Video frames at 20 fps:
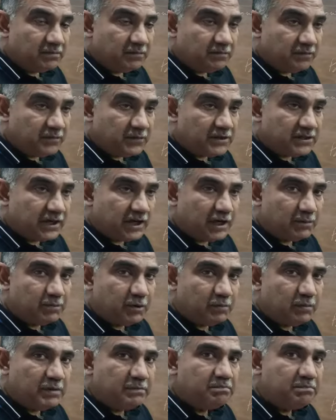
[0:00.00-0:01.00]
with the help
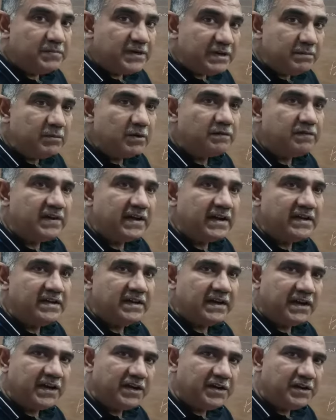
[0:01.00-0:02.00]
of a beam of light
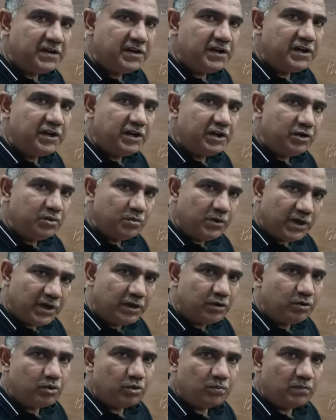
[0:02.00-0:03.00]
entering into a
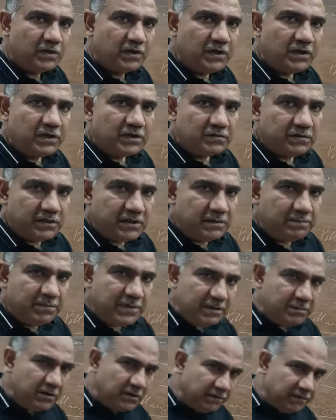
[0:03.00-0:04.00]
room. So in the
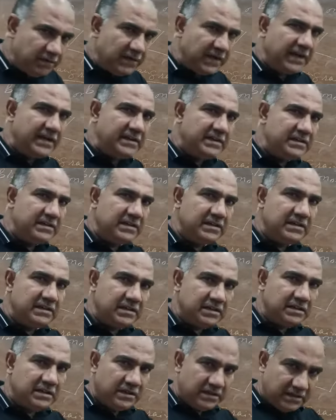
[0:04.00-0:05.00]
beam of light
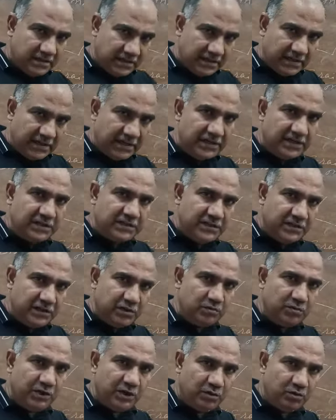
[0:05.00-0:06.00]
that enters into
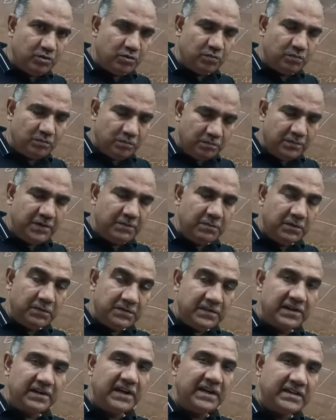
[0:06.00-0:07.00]
a room, beam of
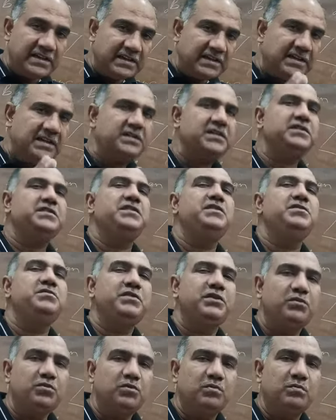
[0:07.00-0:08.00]
sunlight that enters into a
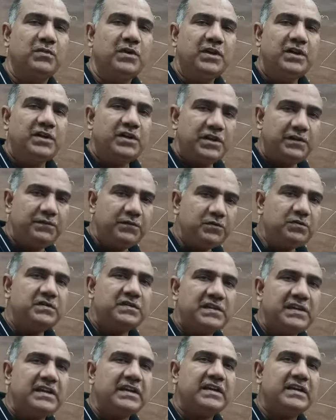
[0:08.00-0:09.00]
room, if you
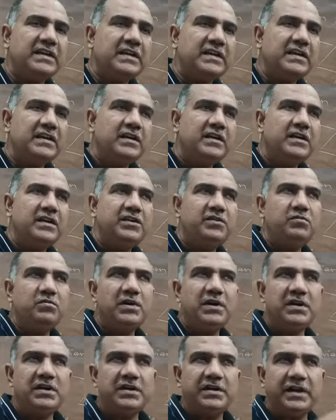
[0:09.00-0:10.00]
see, you
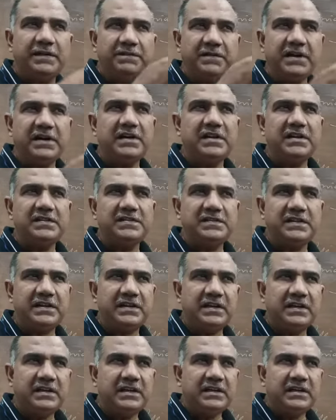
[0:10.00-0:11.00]
can definitely see
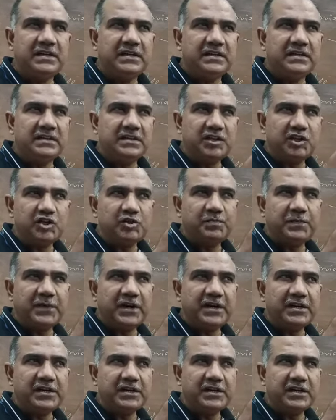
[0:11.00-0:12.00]
the dust
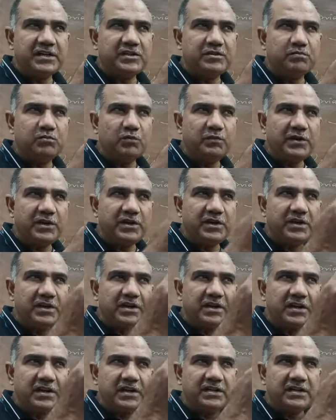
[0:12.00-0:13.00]
particles moving here
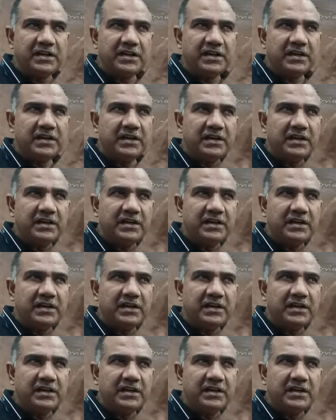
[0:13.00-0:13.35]
and there